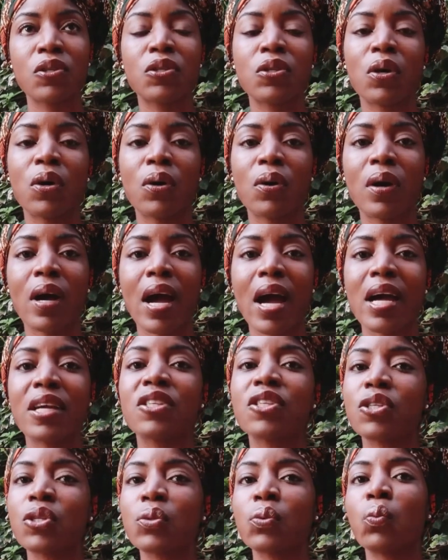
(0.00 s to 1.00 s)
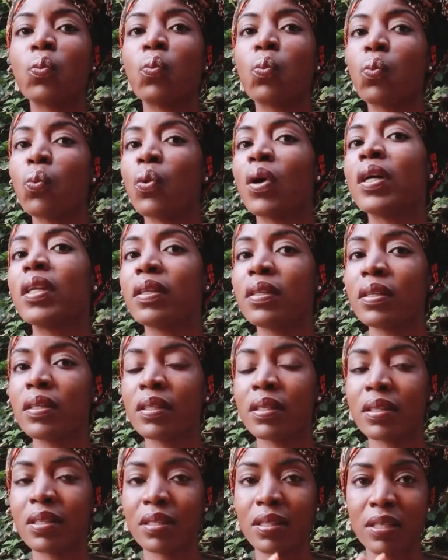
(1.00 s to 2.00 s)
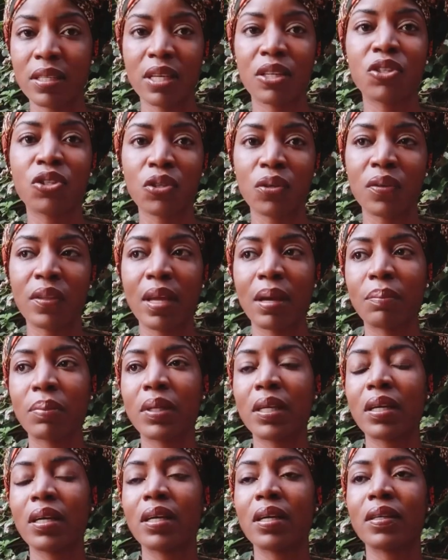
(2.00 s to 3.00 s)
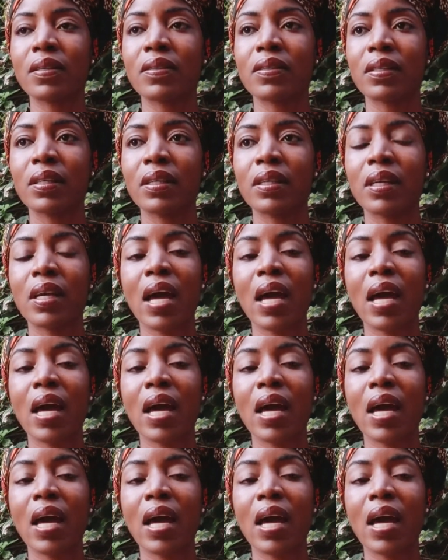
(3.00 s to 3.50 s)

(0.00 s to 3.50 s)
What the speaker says: So I just want to touch on that, because